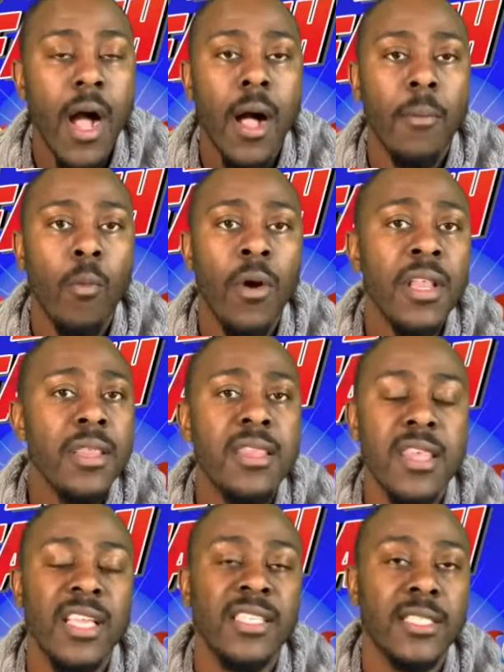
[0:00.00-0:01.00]
one of the
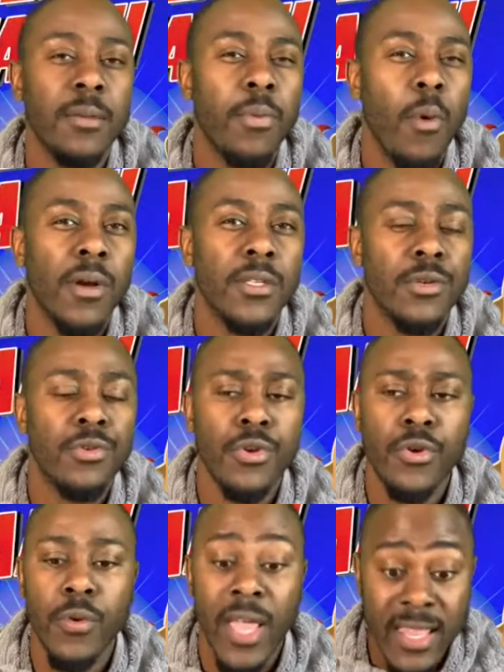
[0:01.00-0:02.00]
things that's important to
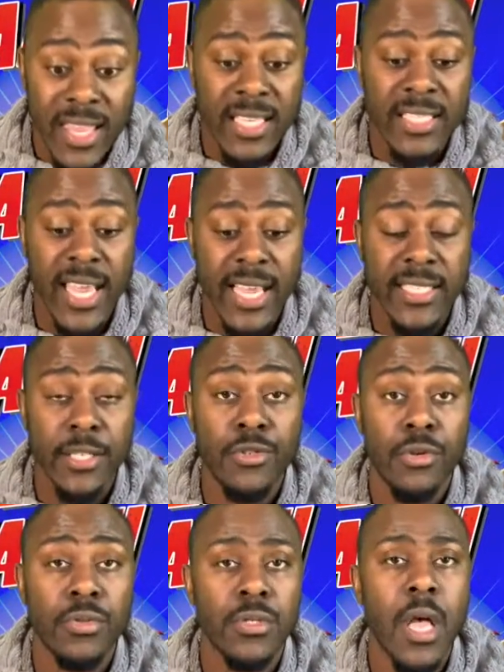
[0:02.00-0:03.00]
do in this case, as
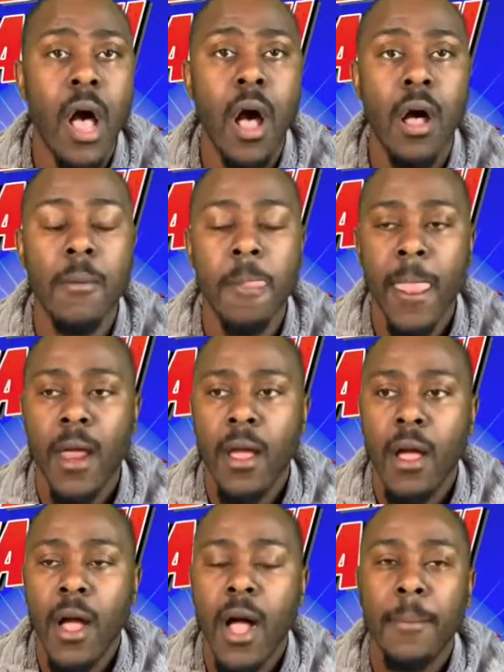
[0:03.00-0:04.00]
you saw,
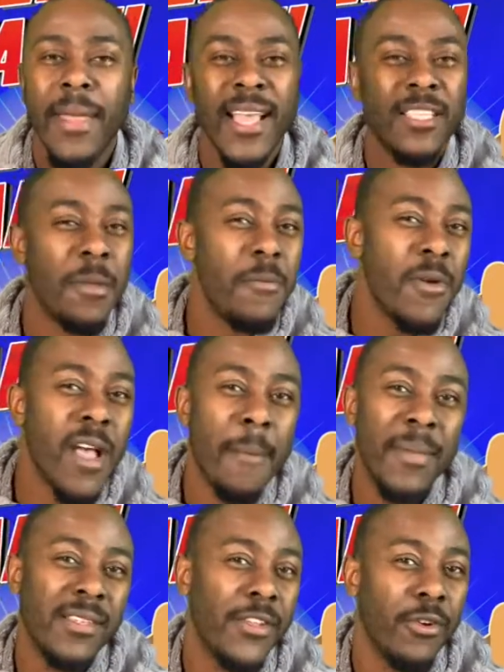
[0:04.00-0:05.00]
as people come
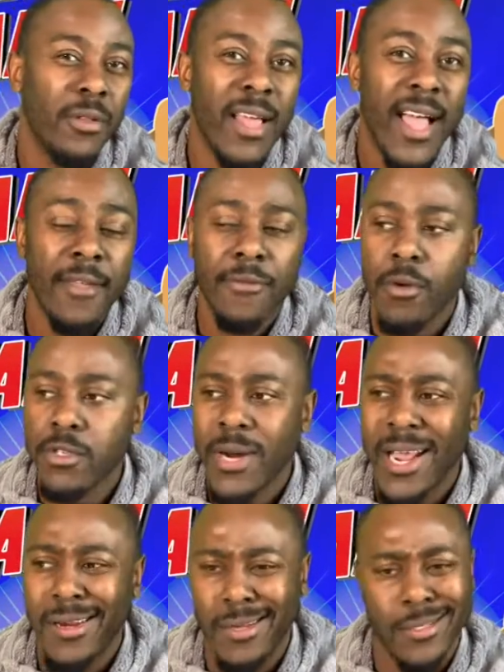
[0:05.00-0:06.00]
into your life or try
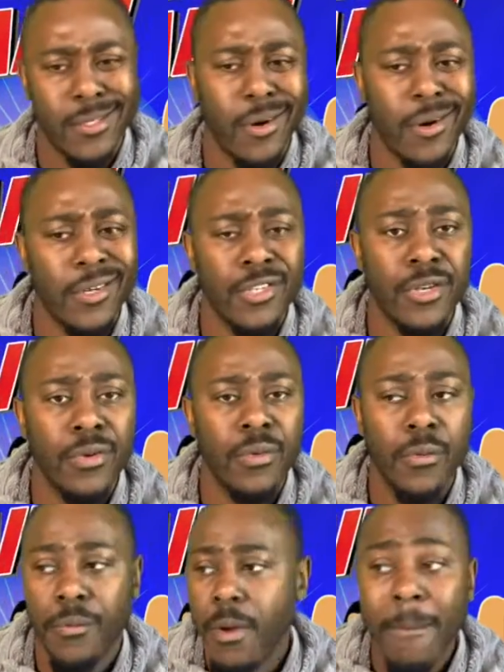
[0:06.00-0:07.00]
to discourage you,
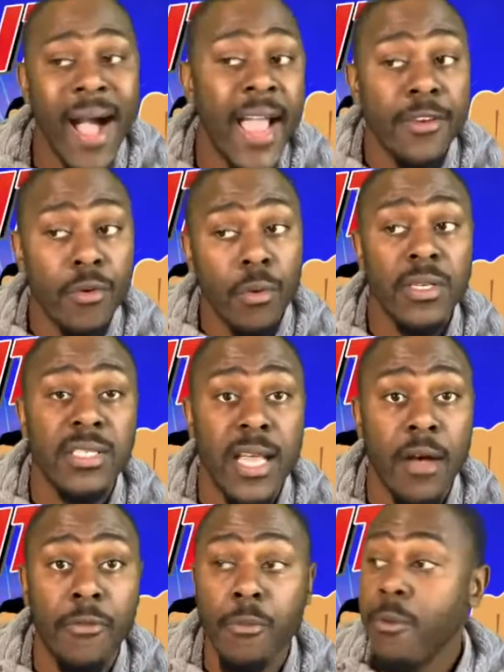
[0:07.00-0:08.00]
remind
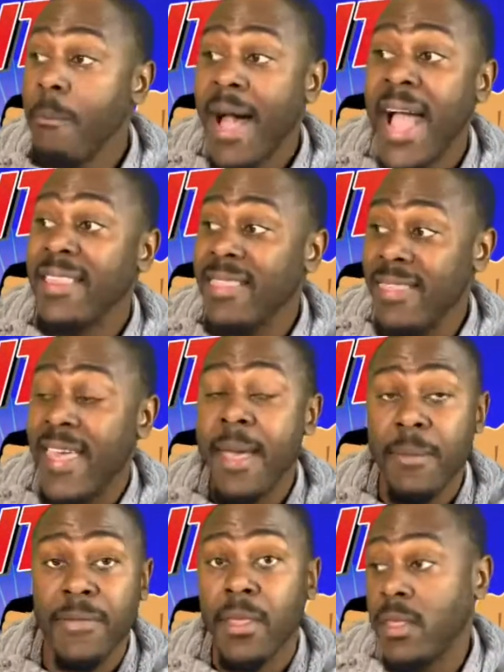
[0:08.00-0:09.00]
yourself, remind them
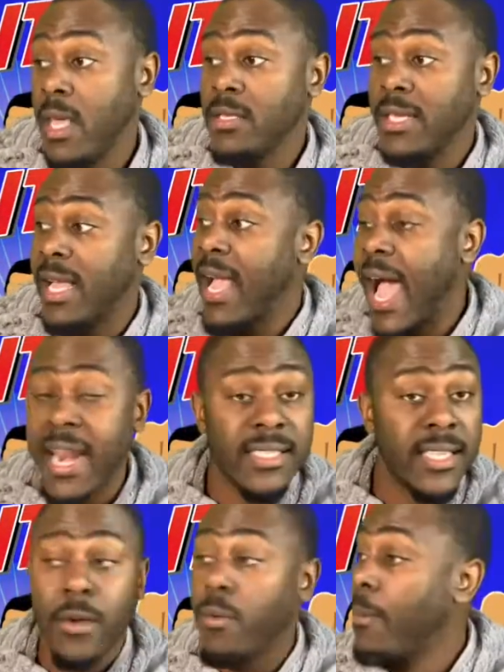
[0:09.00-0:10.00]
of the things that God has
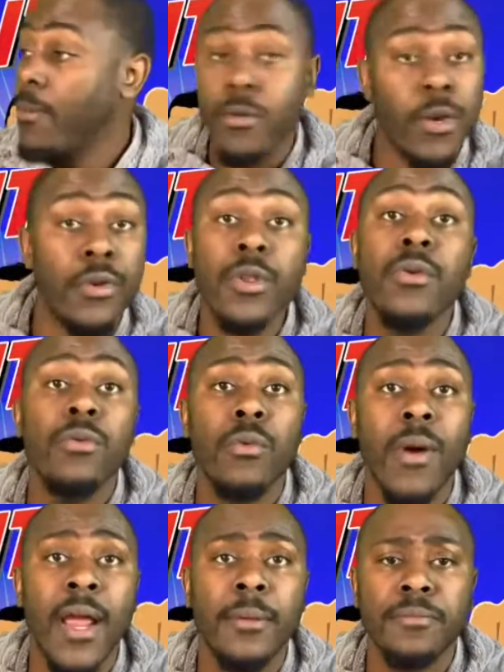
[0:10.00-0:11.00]
equipped you to do,
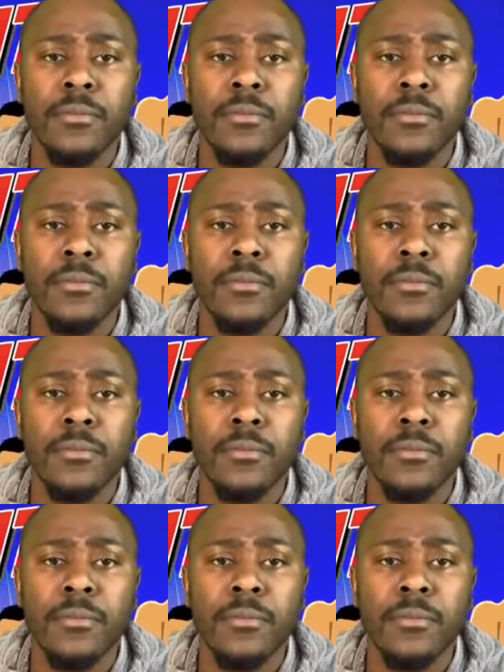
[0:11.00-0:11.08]
right?